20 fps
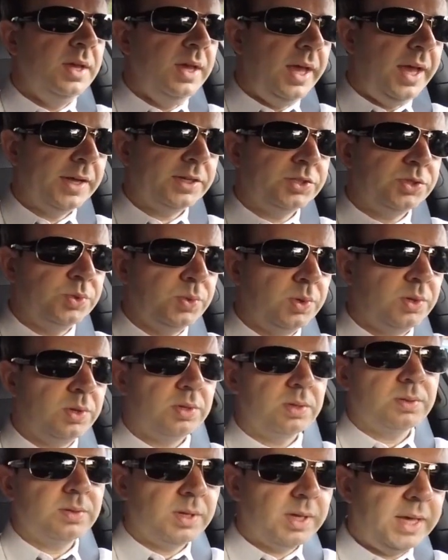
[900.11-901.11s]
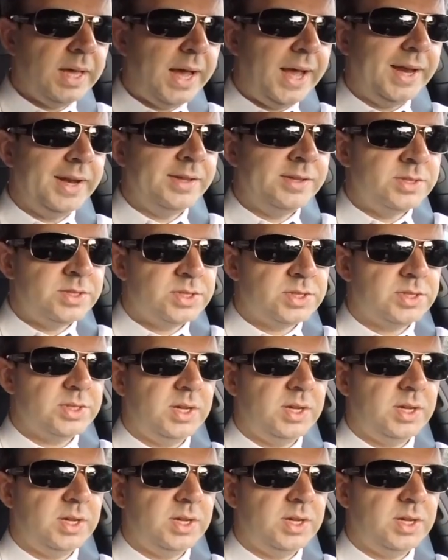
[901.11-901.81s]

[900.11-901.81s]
actual guidance